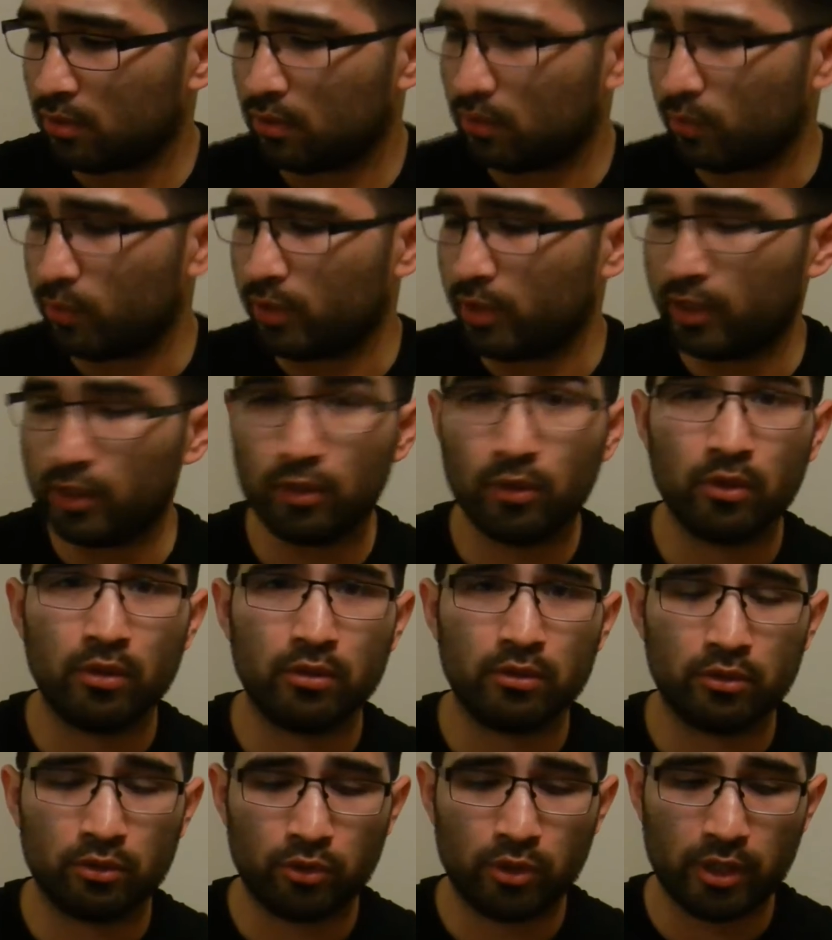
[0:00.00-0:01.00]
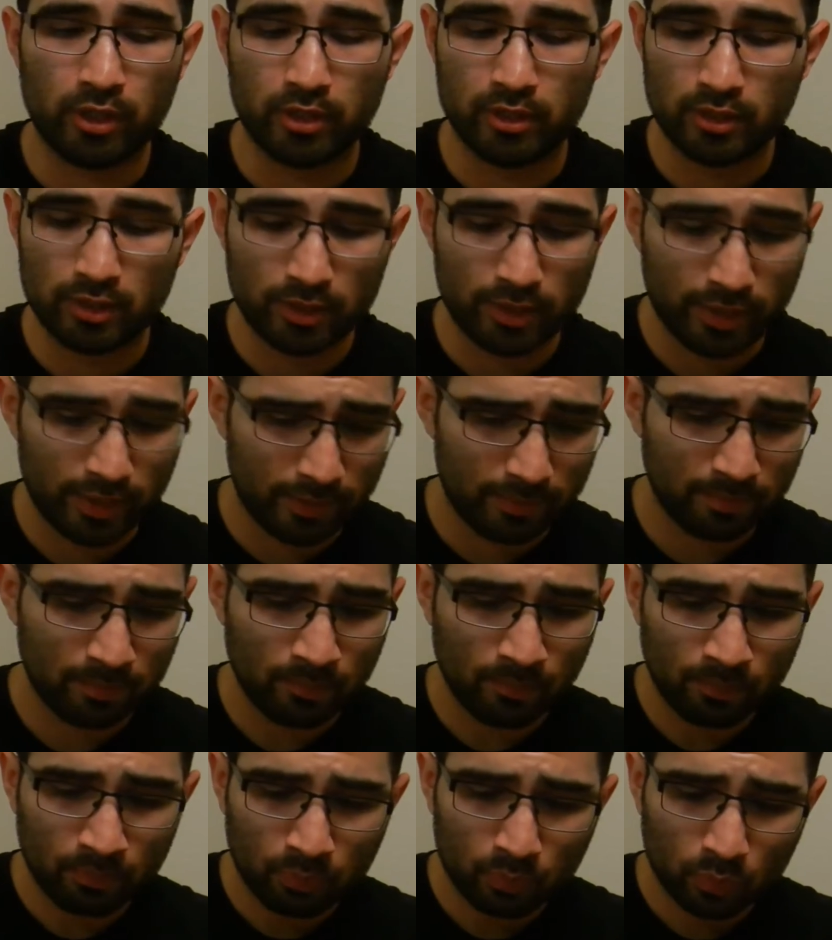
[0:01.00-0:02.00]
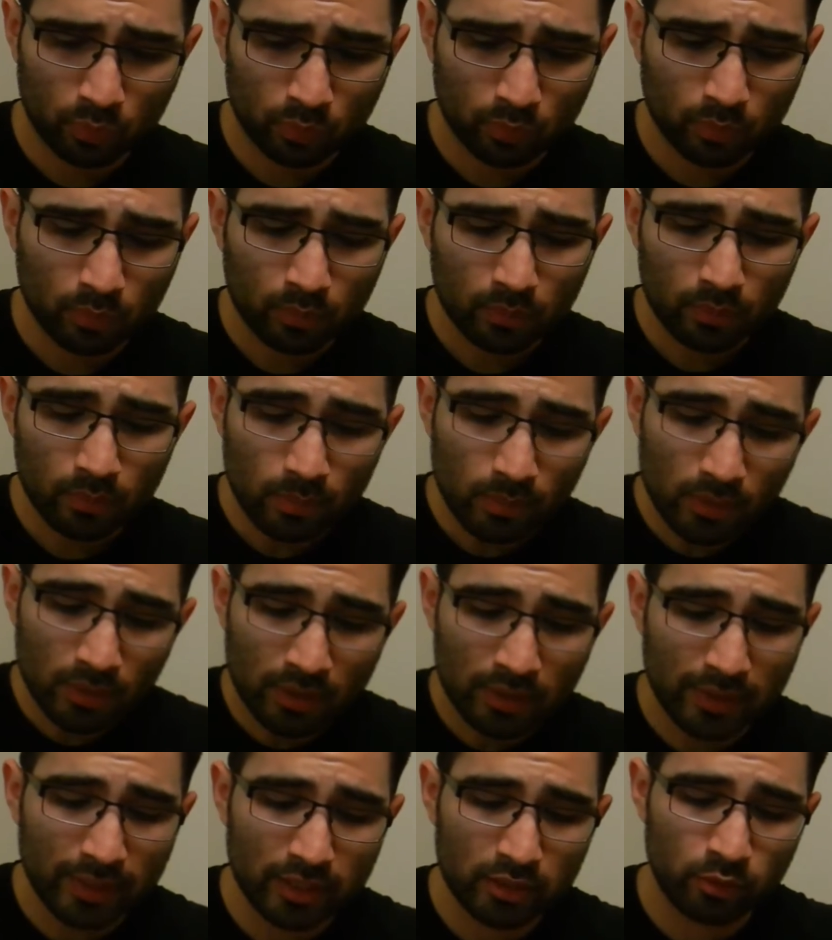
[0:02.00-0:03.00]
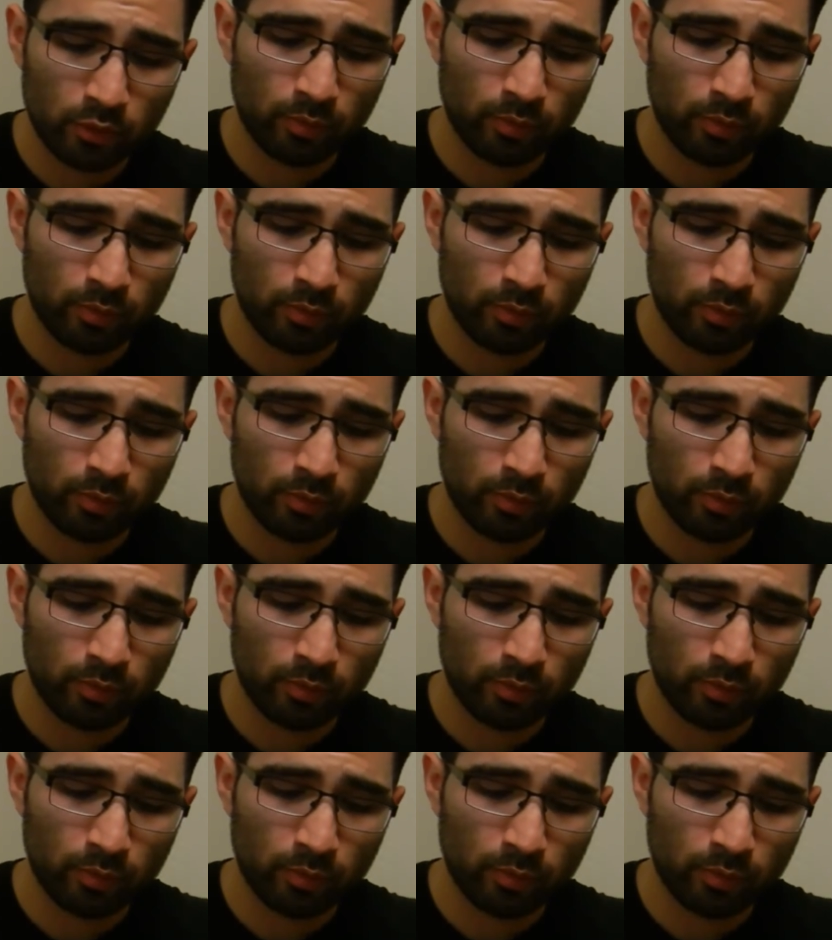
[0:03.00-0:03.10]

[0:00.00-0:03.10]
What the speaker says: when I go on and try this slam. Next